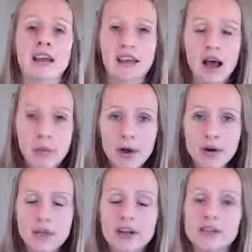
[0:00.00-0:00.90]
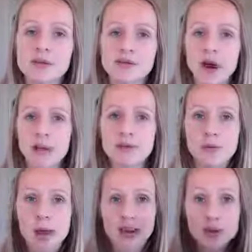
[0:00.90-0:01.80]
come on over and subscribe to
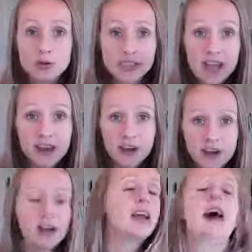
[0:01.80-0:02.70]
my newsletter.